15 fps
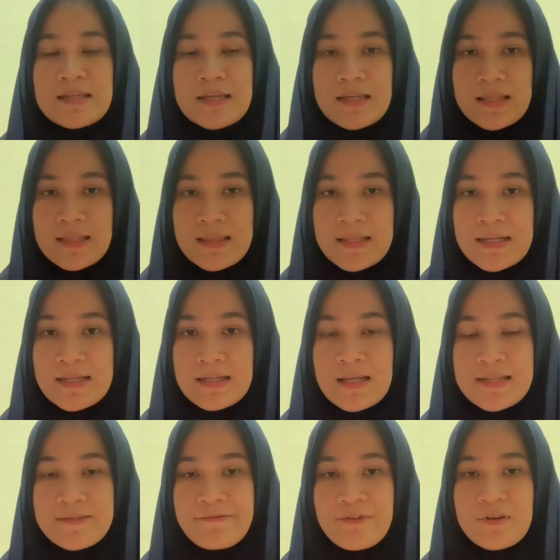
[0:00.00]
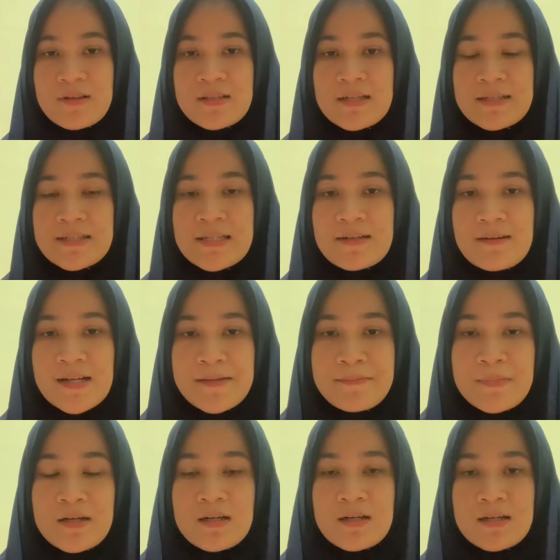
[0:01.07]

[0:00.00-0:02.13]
in the needs for learning grammar,